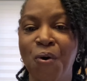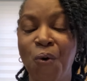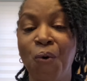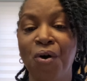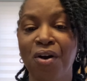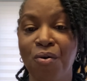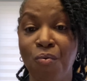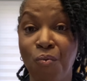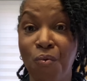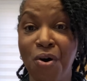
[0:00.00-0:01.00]
or
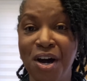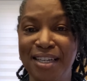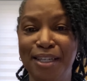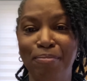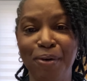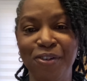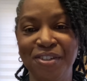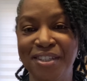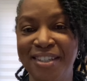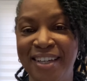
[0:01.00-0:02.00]
want to purchase